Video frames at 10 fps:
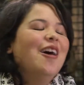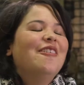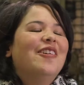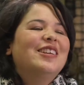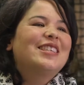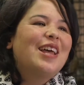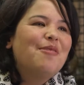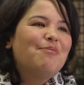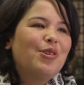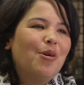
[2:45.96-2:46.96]
was
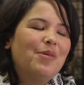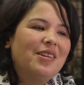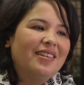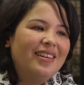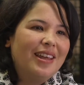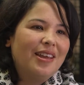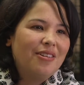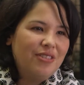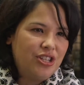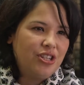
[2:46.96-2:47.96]
predominantly
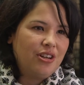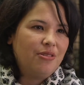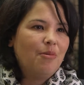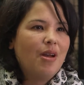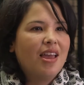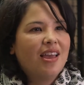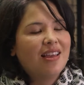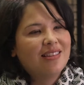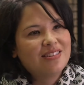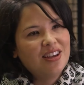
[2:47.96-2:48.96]
Christian,
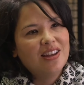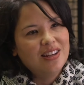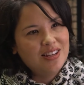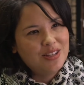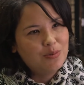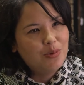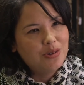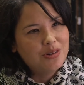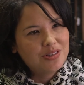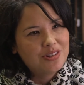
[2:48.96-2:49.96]
where Chinese
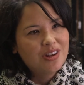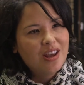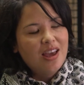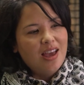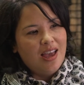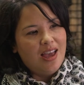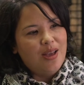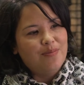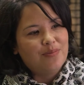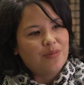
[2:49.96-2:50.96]
weren't
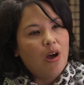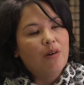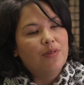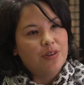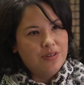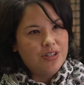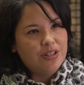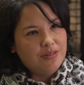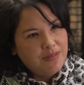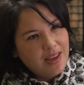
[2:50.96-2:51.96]
of the
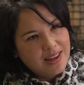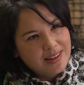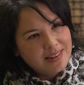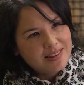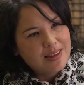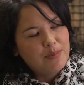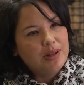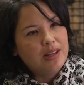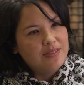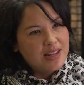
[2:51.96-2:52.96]
Christian faith. They
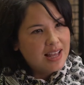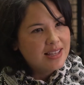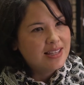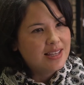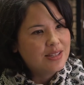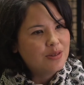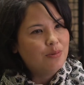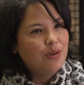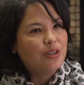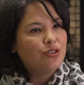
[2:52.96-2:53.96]
believed in ancestor
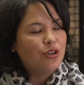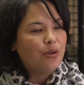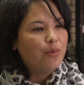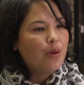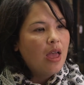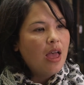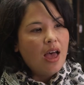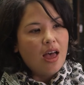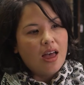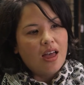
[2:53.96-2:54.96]
worship.
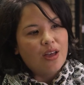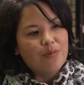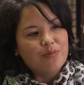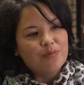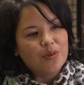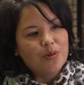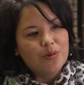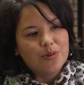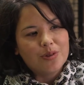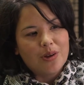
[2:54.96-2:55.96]

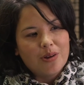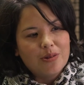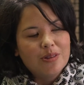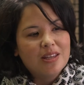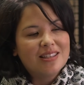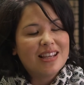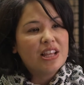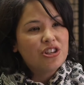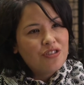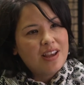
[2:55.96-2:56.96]
Also things like
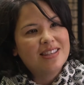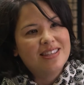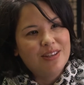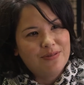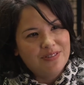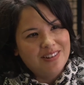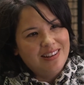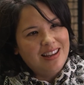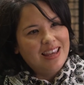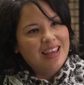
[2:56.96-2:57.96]
they dressed
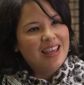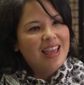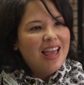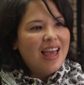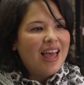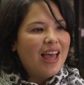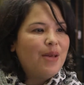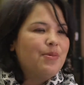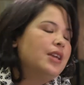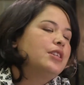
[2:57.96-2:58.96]
differently,
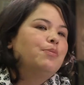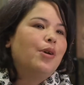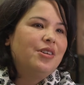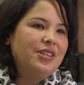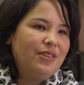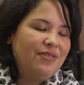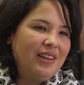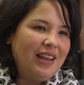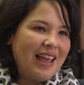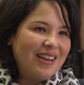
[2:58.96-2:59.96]
they spoke a
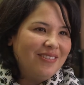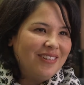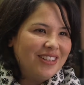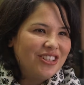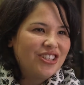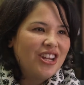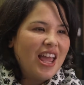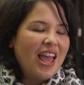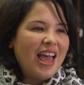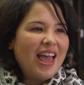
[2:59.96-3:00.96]
different language.
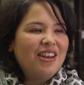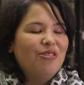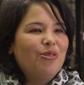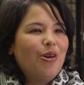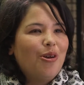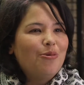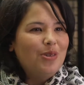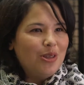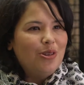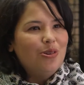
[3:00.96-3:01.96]
And although
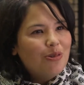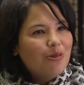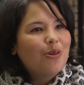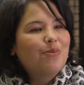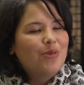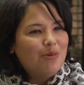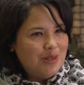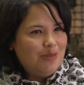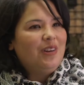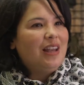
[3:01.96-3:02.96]
within Europe there were
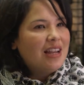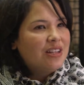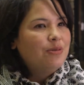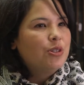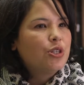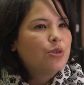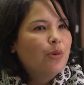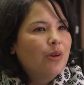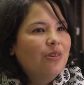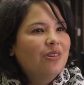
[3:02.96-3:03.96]
different languages
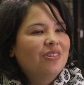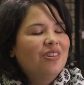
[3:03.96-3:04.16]
spoken,